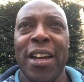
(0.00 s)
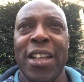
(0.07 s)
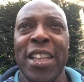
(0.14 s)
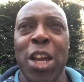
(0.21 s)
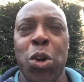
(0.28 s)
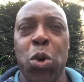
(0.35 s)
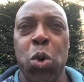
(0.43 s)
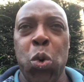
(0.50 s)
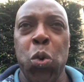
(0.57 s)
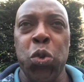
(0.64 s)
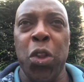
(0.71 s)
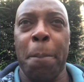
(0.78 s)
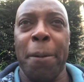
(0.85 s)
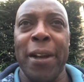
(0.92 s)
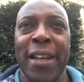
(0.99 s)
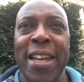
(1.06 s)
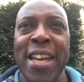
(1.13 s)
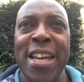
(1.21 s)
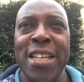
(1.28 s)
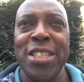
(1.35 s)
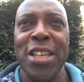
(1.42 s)
They called the
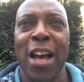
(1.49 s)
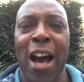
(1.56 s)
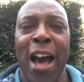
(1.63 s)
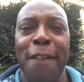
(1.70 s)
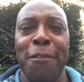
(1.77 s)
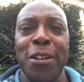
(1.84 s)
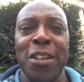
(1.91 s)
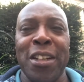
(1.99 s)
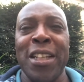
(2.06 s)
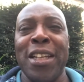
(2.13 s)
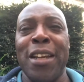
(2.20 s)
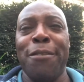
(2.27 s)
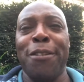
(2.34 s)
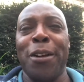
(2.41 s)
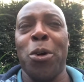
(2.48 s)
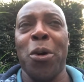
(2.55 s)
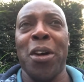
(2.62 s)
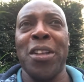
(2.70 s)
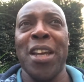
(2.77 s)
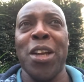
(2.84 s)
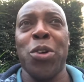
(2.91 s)
police. I haven't done anything wrong,
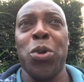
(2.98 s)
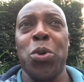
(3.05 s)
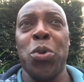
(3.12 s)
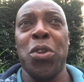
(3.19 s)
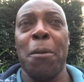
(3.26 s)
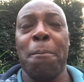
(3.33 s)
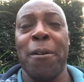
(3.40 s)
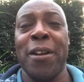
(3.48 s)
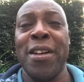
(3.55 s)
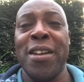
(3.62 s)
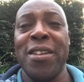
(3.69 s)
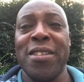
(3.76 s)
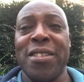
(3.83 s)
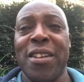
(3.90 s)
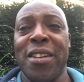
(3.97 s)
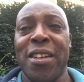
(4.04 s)
and they called the police.